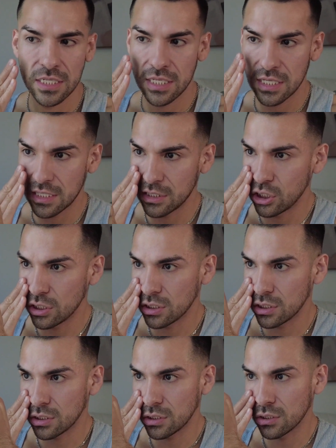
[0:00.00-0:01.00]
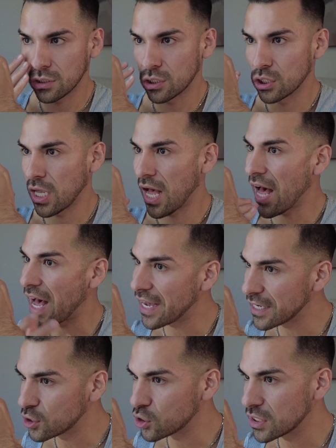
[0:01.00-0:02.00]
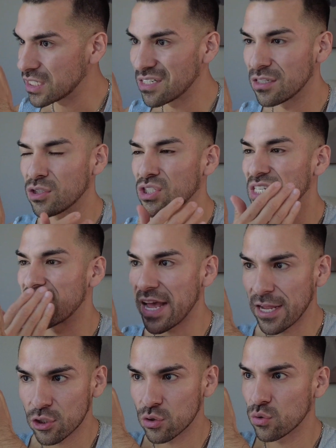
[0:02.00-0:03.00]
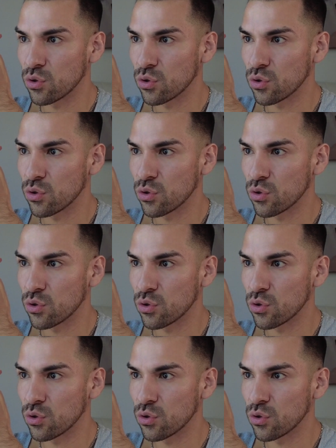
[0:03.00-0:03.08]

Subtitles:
It just looks hydrated, it looks natural.